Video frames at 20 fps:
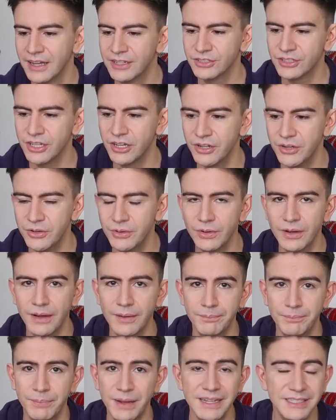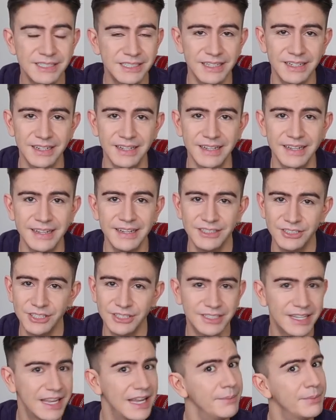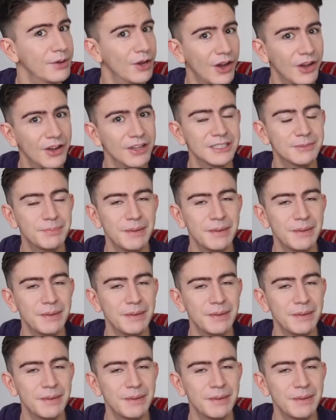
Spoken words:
So basically, just keep your eyes